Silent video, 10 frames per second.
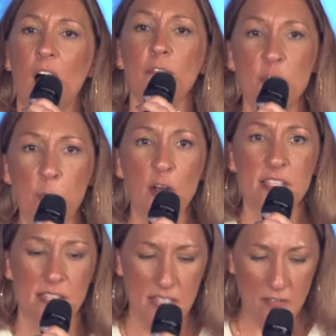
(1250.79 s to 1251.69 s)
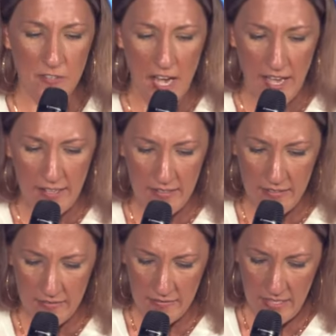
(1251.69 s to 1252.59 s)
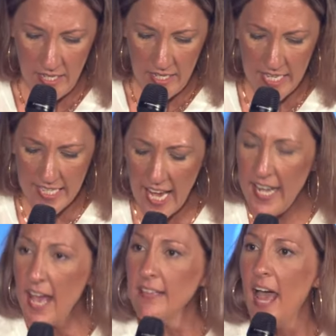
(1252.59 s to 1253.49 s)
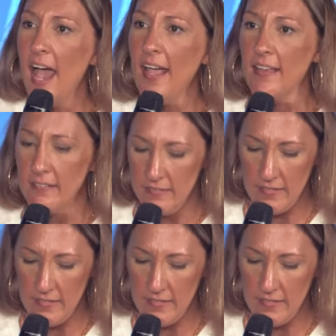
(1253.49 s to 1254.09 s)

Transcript: of the presence of God. He cannot lie.